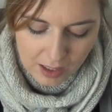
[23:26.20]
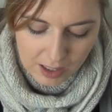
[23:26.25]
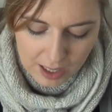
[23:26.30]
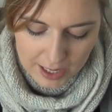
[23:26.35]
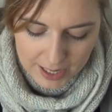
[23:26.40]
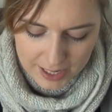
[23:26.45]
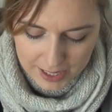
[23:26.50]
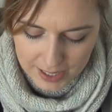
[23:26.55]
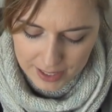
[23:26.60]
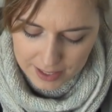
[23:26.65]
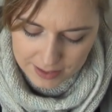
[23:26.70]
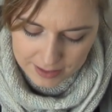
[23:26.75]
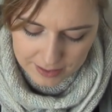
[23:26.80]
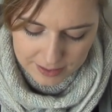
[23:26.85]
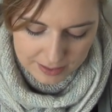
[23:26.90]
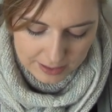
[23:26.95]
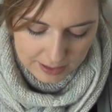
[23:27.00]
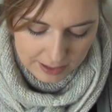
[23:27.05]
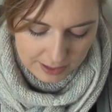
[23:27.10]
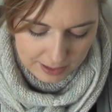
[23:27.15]
And
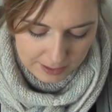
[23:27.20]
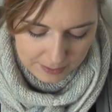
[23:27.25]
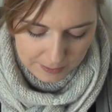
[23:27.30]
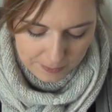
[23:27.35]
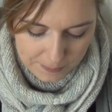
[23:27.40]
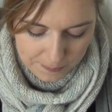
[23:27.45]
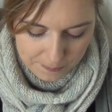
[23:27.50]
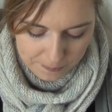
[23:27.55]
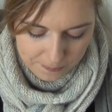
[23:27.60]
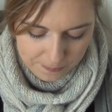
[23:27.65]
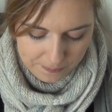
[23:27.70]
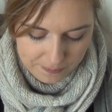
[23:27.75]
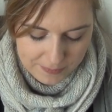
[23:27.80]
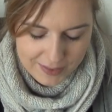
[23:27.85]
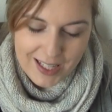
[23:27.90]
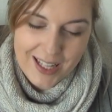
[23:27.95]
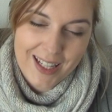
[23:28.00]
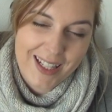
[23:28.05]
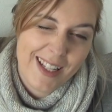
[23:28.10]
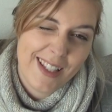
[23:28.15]

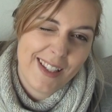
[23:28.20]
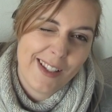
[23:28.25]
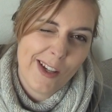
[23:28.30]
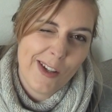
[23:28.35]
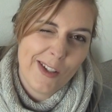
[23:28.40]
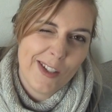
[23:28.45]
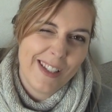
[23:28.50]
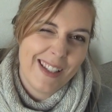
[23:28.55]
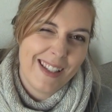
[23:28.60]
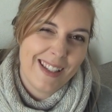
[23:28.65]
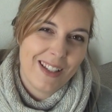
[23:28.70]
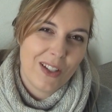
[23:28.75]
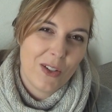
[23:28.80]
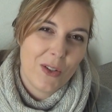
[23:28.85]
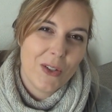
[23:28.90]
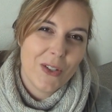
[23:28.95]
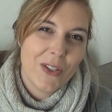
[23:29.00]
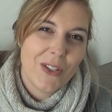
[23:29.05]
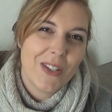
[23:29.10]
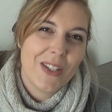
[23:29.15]
yeah, this
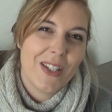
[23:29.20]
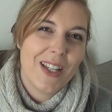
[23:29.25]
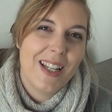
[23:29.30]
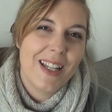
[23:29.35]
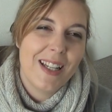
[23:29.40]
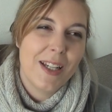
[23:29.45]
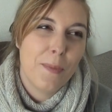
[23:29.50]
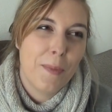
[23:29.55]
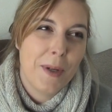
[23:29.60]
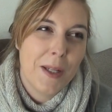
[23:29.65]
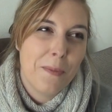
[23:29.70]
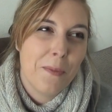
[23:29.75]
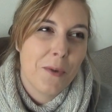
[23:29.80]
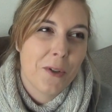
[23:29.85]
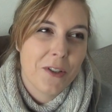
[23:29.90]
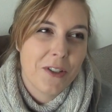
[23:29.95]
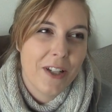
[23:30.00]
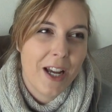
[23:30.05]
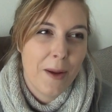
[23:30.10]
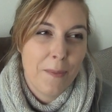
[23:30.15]
costs a little bit
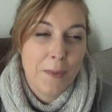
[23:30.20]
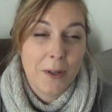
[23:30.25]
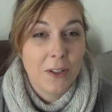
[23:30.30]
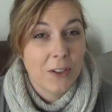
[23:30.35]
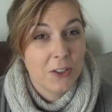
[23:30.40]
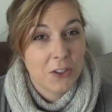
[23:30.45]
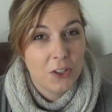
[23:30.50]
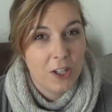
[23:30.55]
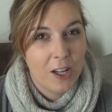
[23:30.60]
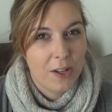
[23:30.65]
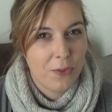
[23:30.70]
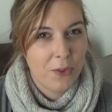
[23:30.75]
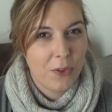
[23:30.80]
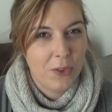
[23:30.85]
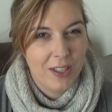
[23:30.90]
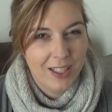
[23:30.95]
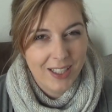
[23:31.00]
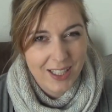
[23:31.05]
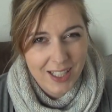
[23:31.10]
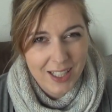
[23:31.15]
more time because you have
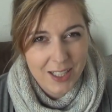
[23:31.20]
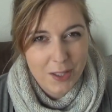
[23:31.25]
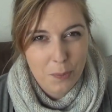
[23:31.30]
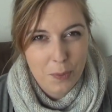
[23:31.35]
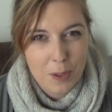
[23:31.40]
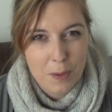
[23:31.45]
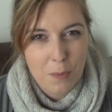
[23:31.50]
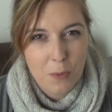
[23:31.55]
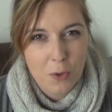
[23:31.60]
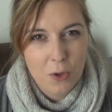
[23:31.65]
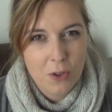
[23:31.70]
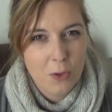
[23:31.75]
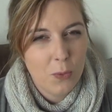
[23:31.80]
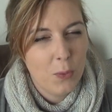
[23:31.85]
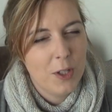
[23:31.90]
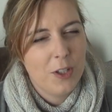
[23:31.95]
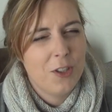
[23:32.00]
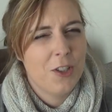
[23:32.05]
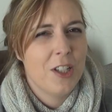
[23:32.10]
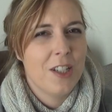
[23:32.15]
to knit a little bit more,
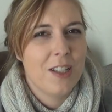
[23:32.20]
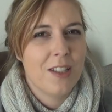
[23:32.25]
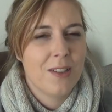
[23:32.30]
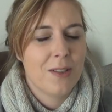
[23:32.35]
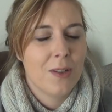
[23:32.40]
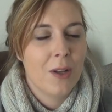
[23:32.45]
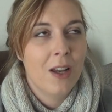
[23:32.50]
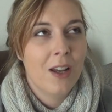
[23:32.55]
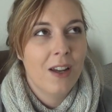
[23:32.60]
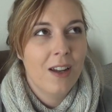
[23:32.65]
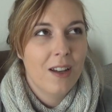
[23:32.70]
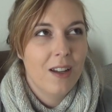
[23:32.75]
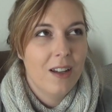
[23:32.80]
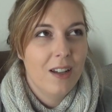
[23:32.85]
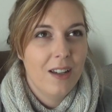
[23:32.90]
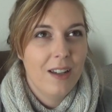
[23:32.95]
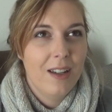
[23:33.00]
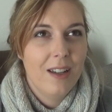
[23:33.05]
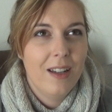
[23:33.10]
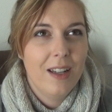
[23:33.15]
which is
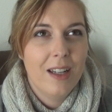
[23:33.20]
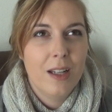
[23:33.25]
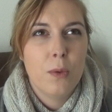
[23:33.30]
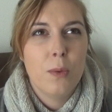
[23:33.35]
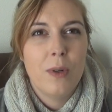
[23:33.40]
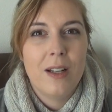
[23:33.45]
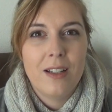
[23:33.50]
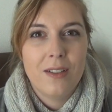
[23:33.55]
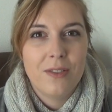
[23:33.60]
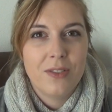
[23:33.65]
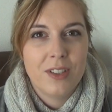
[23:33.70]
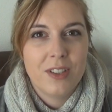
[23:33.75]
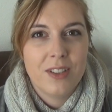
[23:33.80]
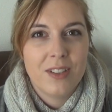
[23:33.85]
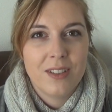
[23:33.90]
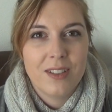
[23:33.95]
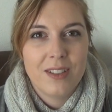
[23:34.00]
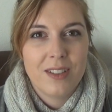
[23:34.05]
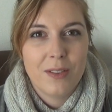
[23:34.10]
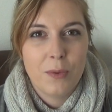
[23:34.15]

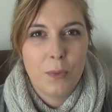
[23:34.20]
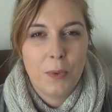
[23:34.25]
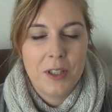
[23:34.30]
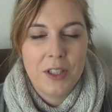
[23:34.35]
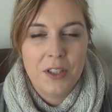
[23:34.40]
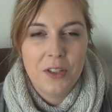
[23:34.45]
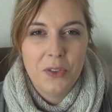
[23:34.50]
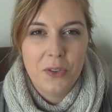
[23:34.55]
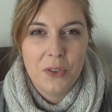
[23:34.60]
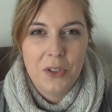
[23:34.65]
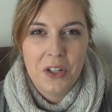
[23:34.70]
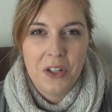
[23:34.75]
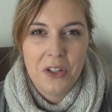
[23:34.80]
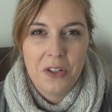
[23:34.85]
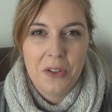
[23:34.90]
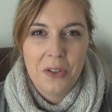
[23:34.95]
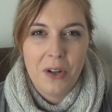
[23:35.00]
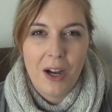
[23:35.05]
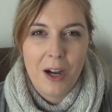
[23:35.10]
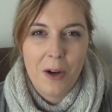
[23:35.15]
irrelevant when you
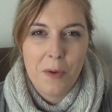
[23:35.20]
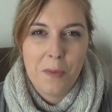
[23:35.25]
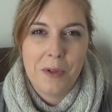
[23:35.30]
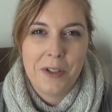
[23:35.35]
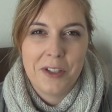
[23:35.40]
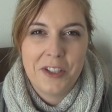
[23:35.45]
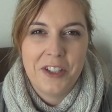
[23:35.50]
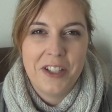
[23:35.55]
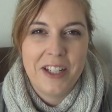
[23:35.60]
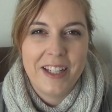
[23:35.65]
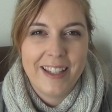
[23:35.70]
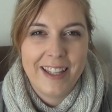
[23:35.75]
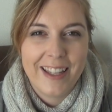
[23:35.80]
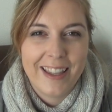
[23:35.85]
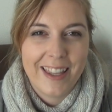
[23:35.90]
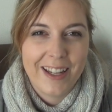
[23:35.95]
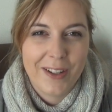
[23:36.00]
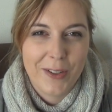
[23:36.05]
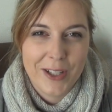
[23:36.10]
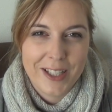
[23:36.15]
know how much
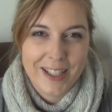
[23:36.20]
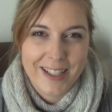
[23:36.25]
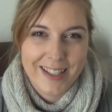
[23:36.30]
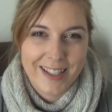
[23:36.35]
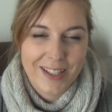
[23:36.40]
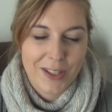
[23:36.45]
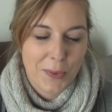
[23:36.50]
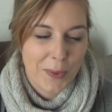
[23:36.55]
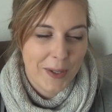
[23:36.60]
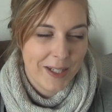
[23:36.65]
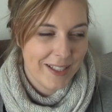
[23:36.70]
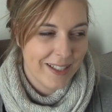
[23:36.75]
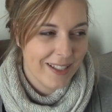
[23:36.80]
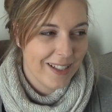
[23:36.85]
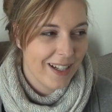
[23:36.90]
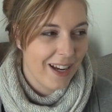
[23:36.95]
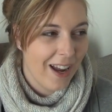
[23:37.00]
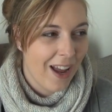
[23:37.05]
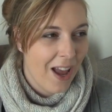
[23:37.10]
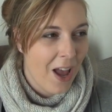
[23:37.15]
knitting there is in the
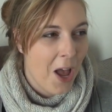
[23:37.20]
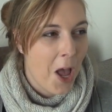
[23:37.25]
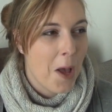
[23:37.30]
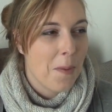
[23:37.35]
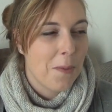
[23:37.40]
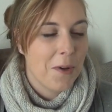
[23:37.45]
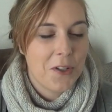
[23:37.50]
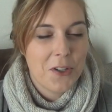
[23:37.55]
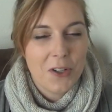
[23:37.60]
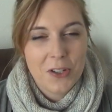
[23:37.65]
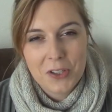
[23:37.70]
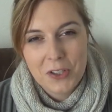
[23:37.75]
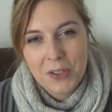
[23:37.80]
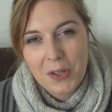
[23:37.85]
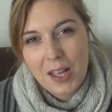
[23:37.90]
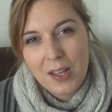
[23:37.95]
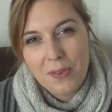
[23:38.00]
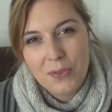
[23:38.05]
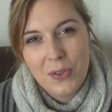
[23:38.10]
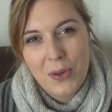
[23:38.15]
sweater. But you also
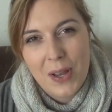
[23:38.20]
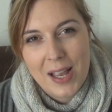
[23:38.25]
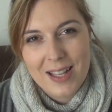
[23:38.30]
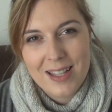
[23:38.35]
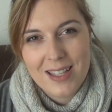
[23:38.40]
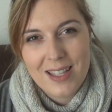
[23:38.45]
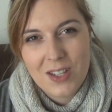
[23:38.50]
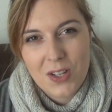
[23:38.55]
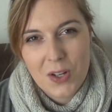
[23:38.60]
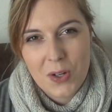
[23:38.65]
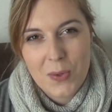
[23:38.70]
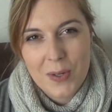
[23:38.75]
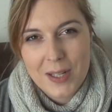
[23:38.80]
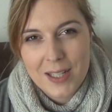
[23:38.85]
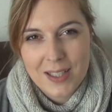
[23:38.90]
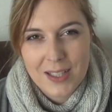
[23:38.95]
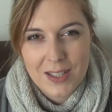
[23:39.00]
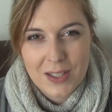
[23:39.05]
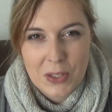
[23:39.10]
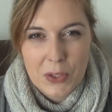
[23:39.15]
have to hand sew
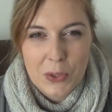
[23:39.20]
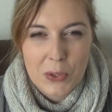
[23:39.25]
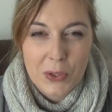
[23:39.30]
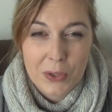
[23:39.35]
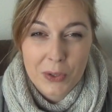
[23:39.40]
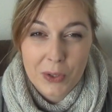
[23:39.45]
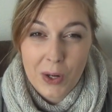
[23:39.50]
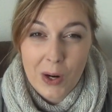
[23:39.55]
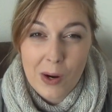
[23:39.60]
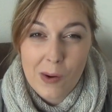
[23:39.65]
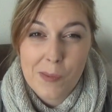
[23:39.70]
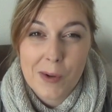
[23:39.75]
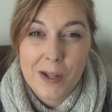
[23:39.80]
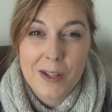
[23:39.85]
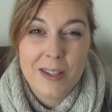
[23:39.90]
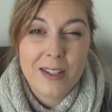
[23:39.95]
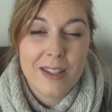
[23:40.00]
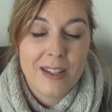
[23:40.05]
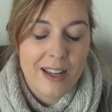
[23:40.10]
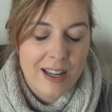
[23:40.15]
it to your
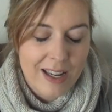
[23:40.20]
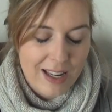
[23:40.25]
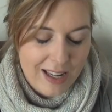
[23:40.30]
garment,